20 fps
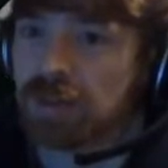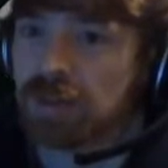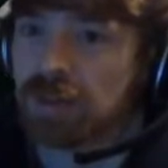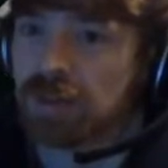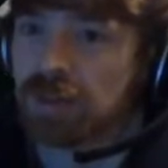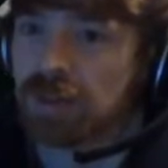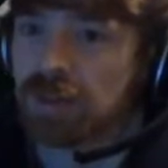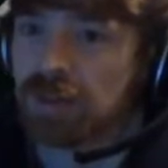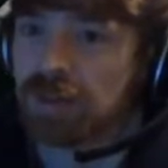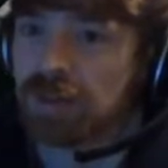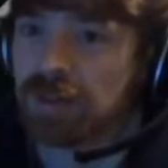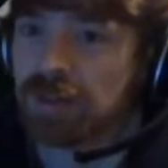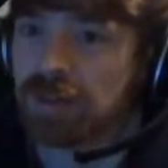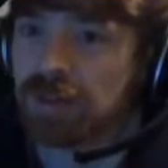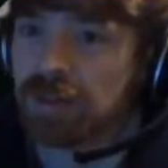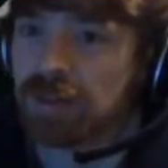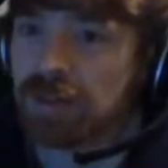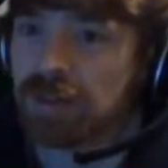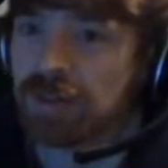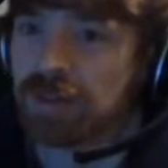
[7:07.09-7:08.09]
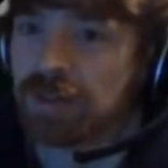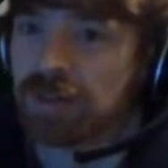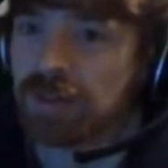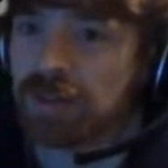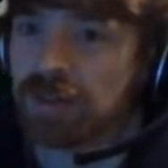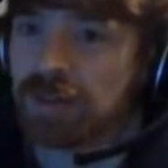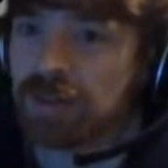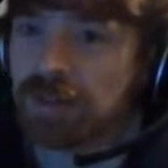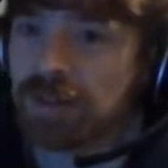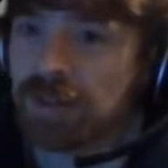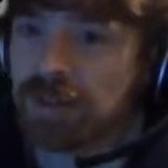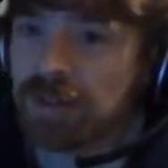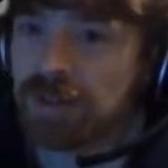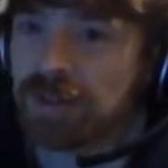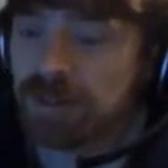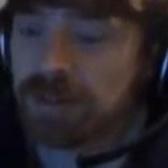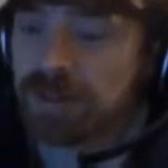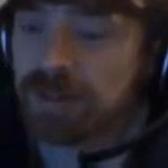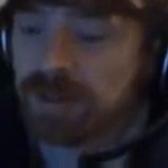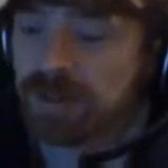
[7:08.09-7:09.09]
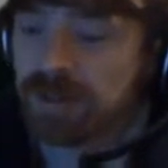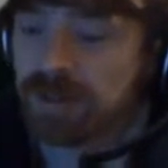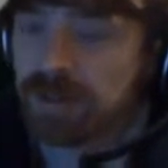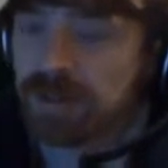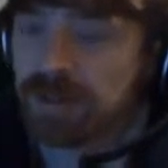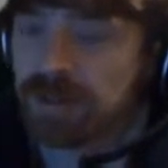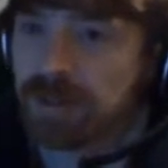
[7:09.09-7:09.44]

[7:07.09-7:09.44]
(silence)